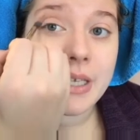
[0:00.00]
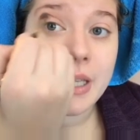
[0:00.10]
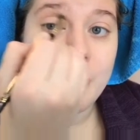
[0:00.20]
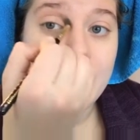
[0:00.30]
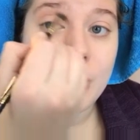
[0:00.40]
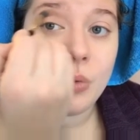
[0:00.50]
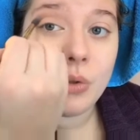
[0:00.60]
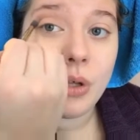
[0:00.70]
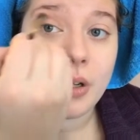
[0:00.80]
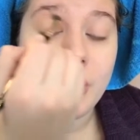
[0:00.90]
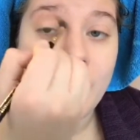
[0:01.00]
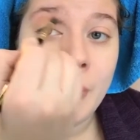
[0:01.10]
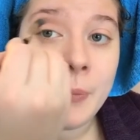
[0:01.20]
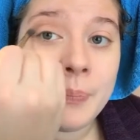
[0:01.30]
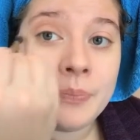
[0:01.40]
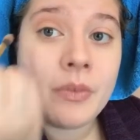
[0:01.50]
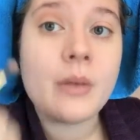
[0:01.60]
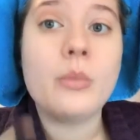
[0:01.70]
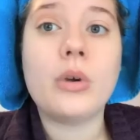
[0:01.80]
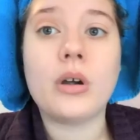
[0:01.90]
It can make you look
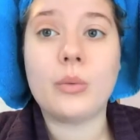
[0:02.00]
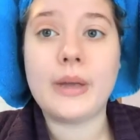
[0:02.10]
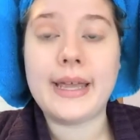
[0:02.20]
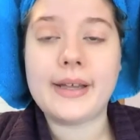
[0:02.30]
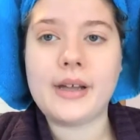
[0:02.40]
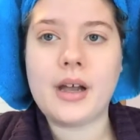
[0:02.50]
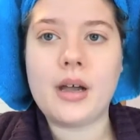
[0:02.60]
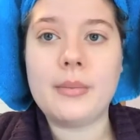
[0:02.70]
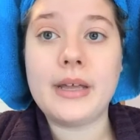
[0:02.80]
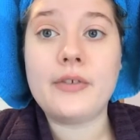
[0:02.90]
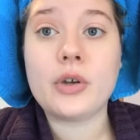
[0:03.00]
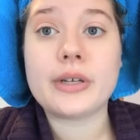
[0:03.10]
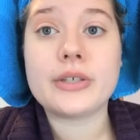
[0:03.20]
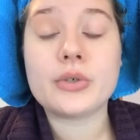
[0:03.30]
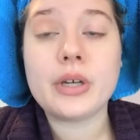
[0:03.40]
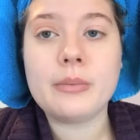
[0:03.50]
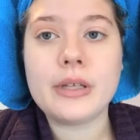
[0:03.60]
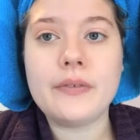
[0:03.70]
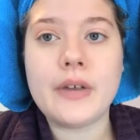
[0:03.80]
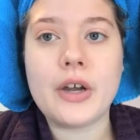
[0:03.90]
more awake. If you're
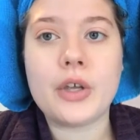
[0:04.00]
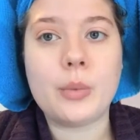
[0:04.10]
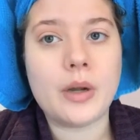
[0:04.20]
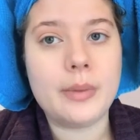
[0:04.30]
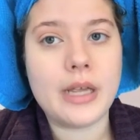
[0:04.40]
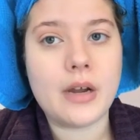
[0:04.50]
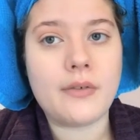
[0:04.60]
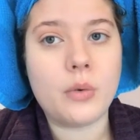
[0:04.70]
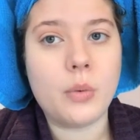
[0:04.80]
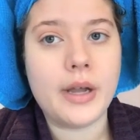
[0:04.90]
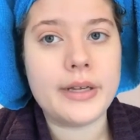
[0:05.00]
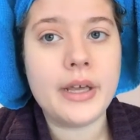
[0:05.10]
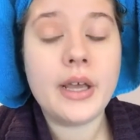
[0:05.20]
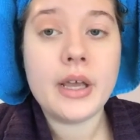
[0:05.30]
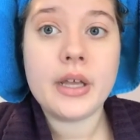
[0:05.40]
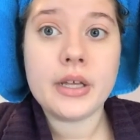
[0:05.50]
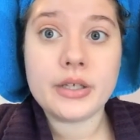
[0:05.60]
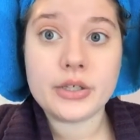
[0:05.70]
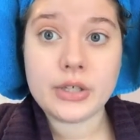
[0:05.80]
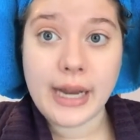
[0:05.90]
extremely fair, you want to be careful what
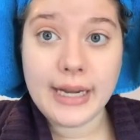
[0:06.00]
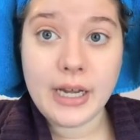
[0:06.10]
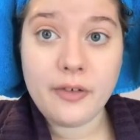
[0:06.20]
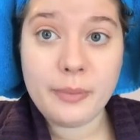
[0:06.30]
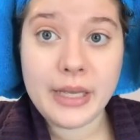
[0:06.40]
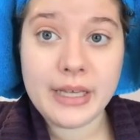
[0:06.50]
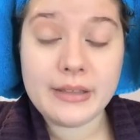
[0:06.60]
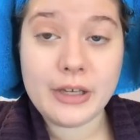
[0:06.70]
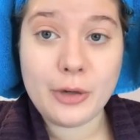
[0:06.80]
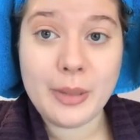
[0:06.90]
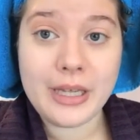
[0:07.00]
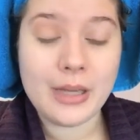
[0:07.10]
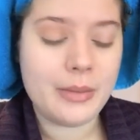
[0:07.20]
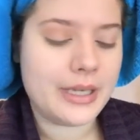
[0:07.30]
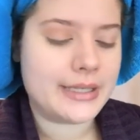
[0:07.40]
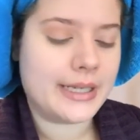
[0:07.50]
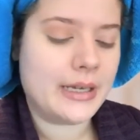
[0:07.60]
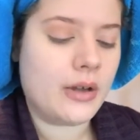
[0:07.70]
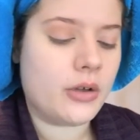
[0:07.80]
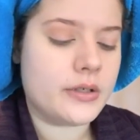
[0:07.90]
shade of pink that you're picking, because it
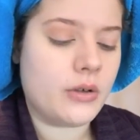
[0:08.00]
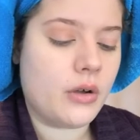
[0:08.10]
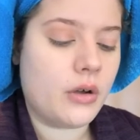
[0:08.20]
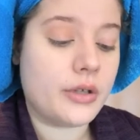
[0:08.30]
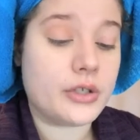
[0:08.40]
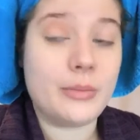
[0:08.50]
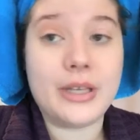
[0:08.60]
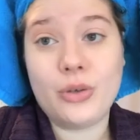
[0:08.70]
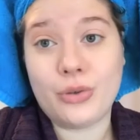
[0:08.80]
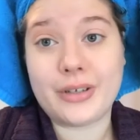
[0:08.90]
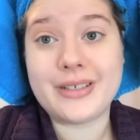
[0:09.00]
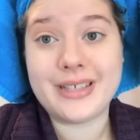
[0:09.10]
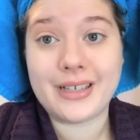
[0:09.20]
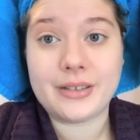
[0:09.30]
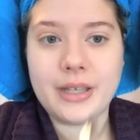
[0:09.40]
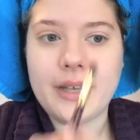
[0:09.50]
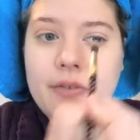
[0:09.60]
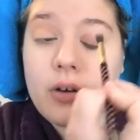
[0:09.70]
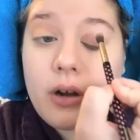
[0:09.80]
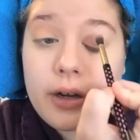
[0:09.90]
can also make you look sickly
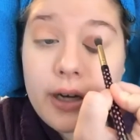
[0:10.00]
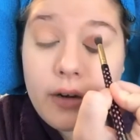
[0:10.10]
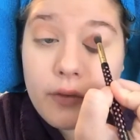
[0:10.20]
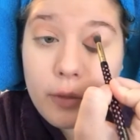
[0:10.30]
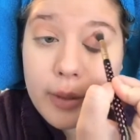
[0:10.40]
if you're not careful.